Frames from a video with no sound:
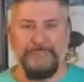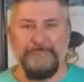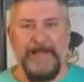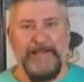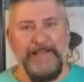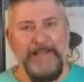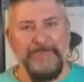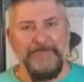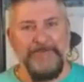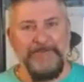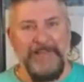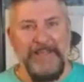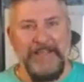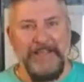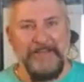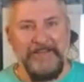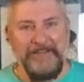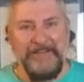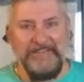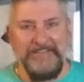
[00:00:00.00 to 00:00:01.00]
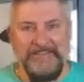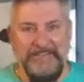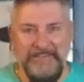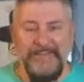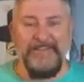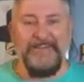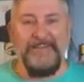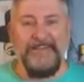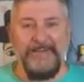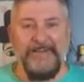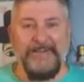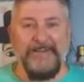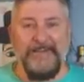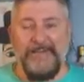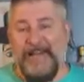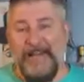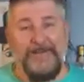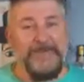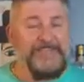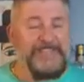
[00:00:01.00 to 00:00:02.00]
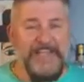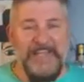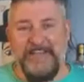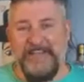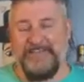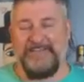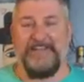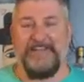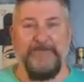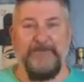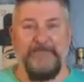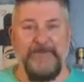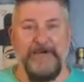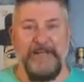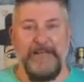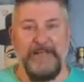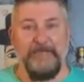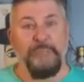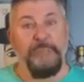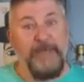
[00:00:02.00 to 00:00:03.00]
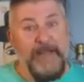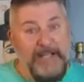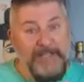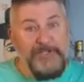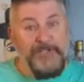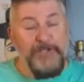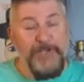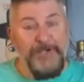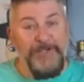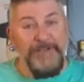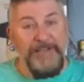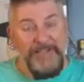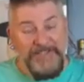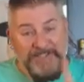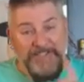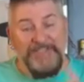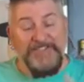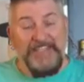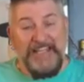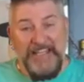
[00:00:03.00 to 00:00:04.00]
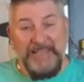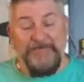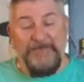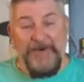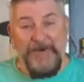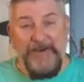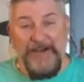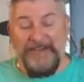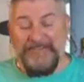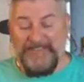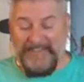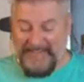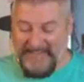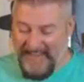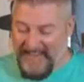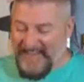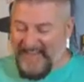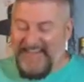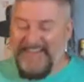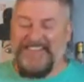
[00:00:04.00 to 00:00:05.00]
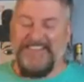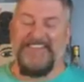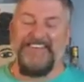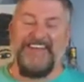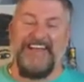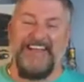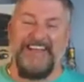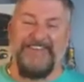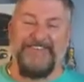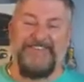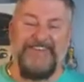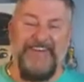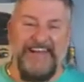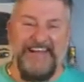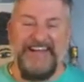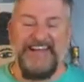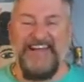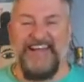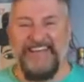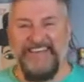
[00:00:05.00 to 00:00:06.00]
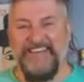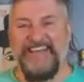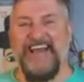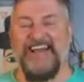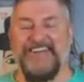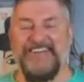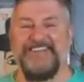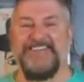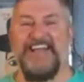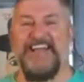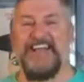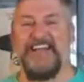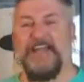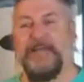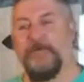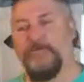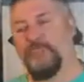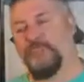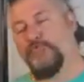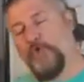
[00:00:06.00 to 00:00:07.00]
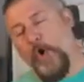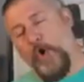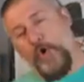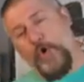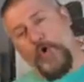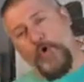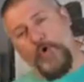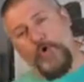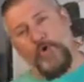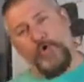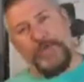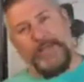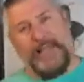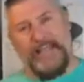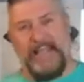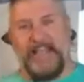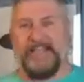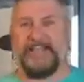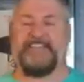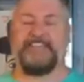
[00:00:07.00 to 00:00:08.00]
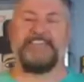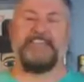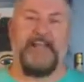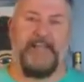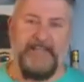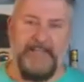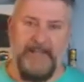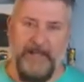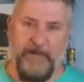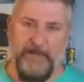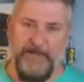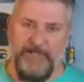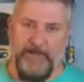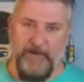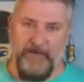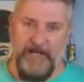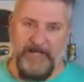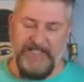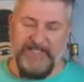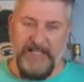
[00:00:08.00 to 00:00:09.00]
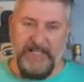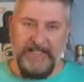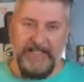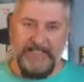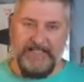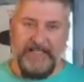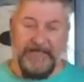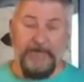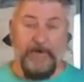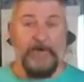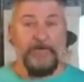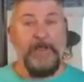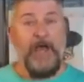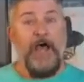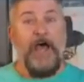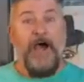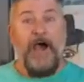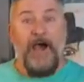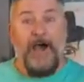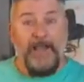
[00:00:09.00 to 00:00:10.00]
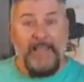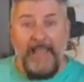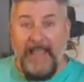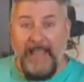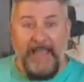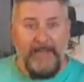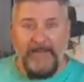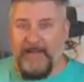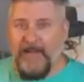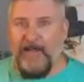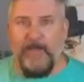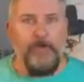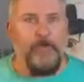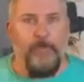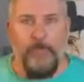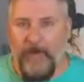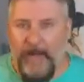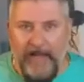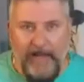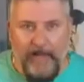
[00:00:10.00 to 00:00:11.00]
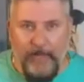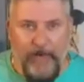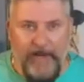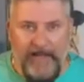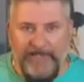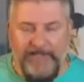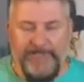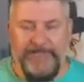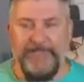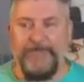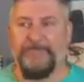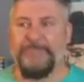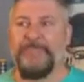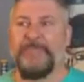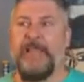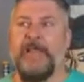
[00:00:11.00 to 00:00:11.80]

I love you, Dan. And I don't say that to everybody, but I should. I should say it more often. So you got your Friday night, you got your Saturday, rolling into Sunday. What's going on Sunday, T-Bone? Again, great question.